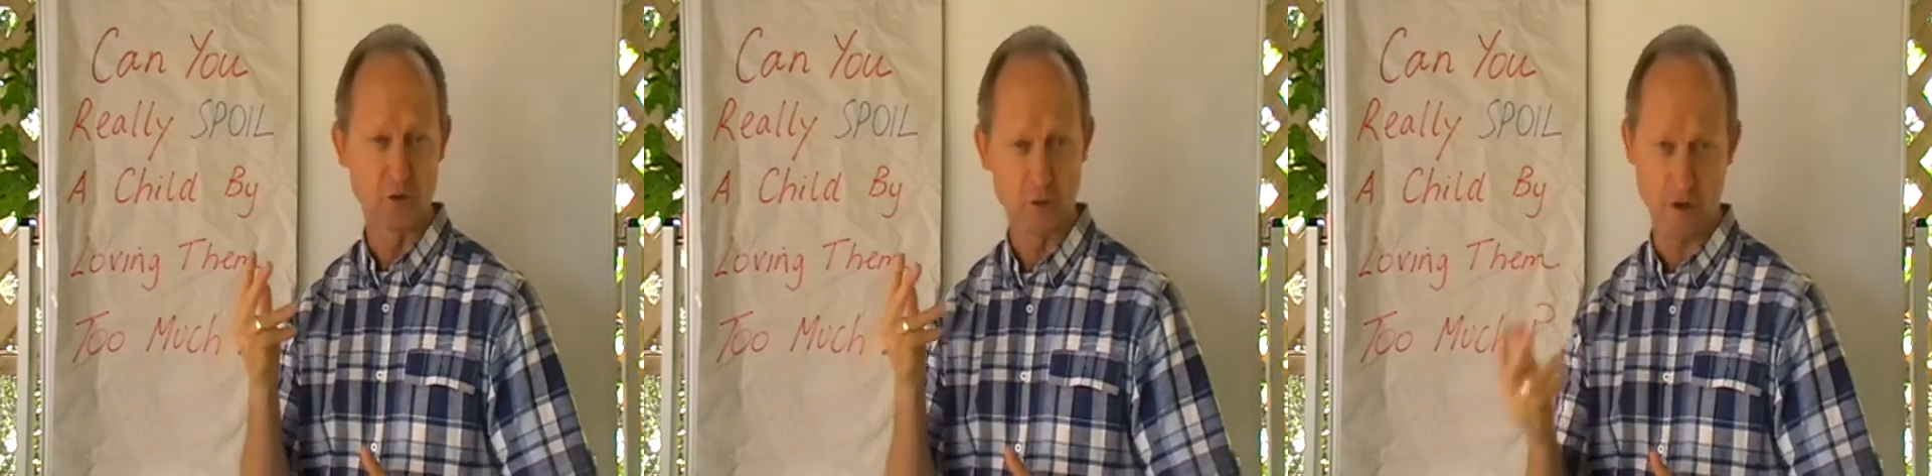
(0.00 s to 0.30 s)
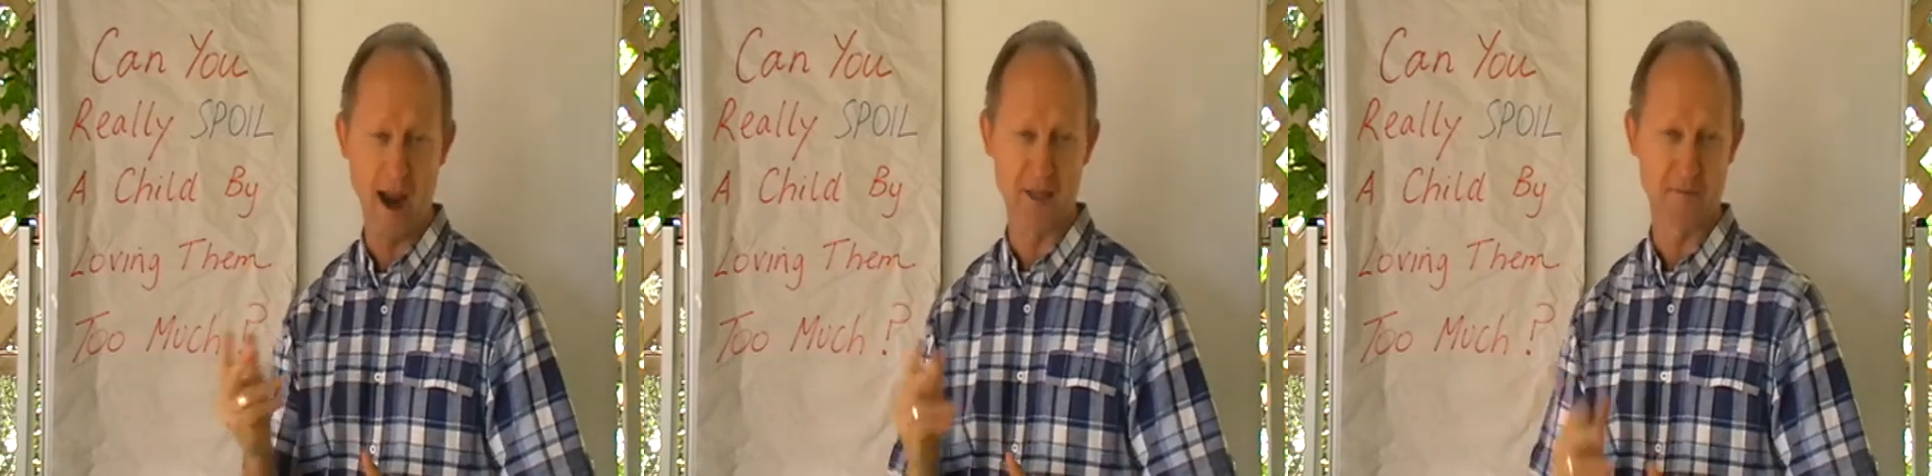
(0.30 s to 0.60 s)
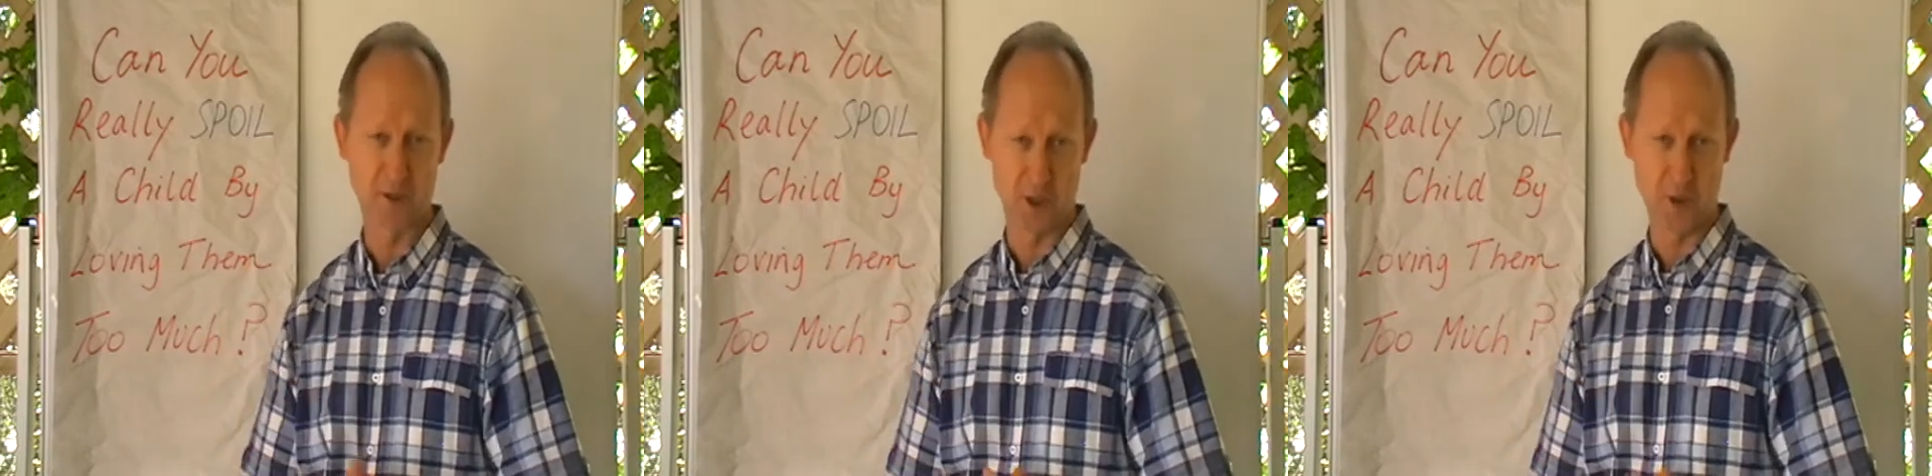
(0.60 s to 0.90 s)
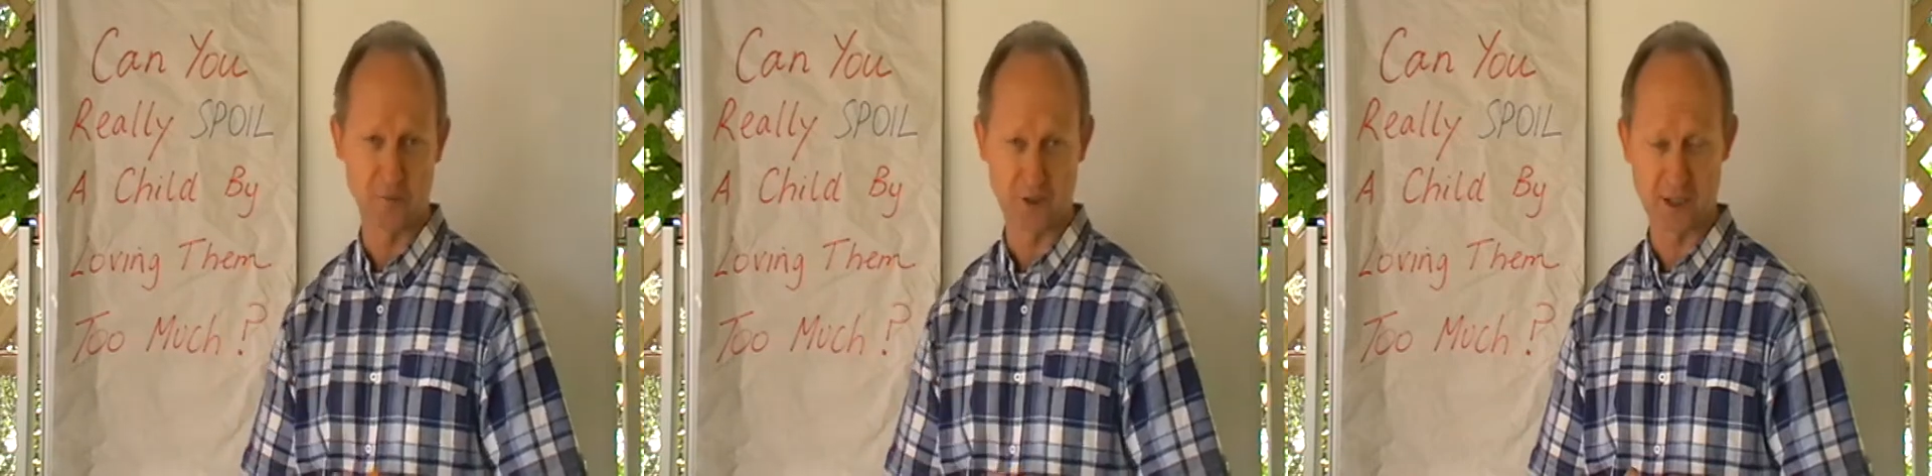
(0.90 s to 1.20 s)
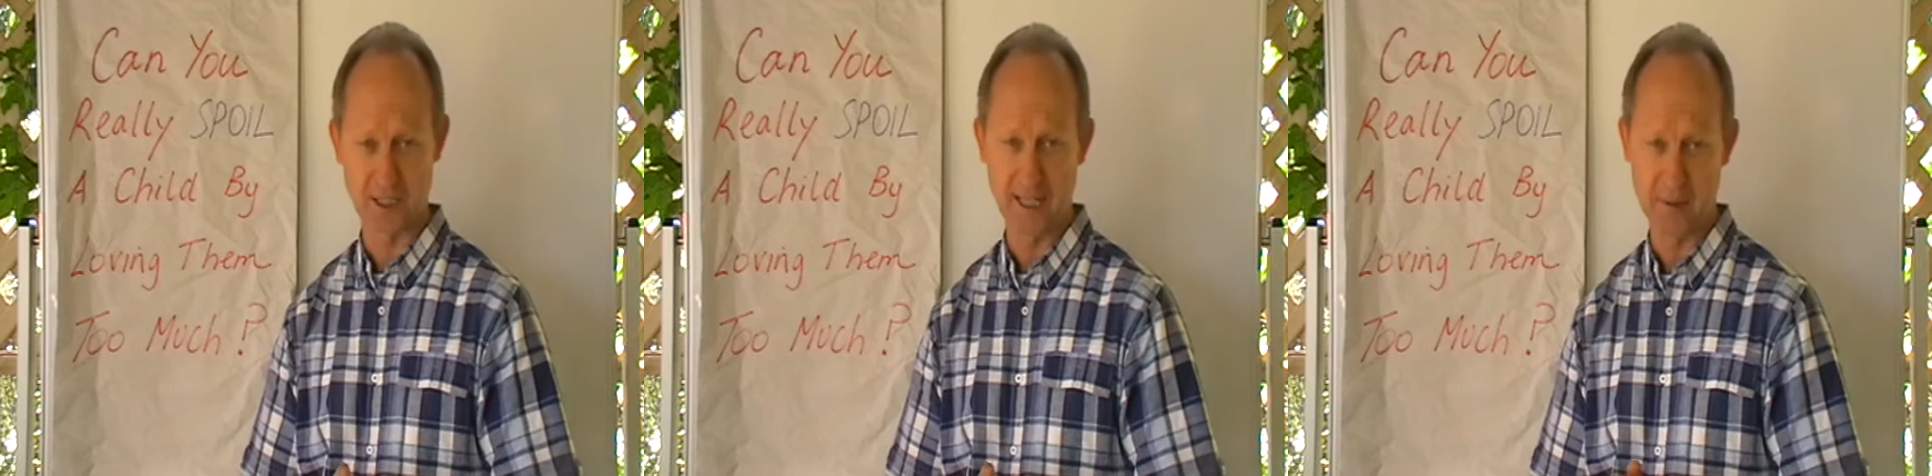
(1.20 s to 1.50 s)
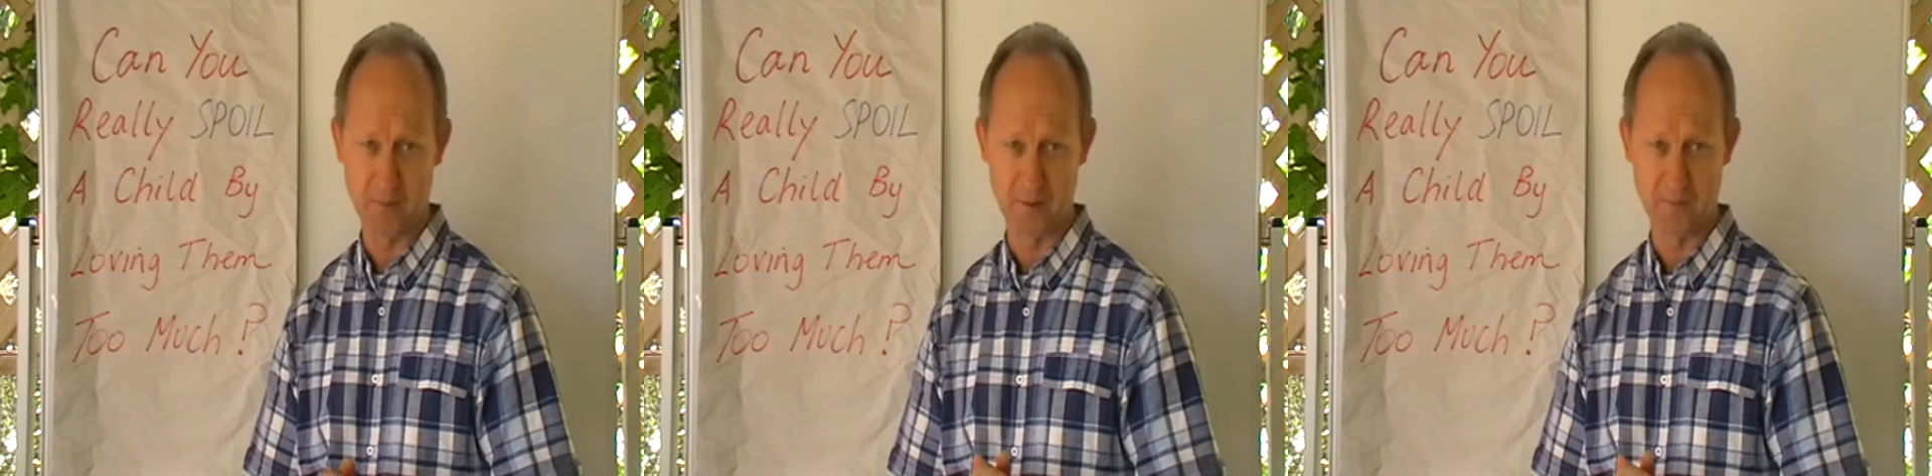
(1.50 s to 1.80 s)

cry themselves to sleep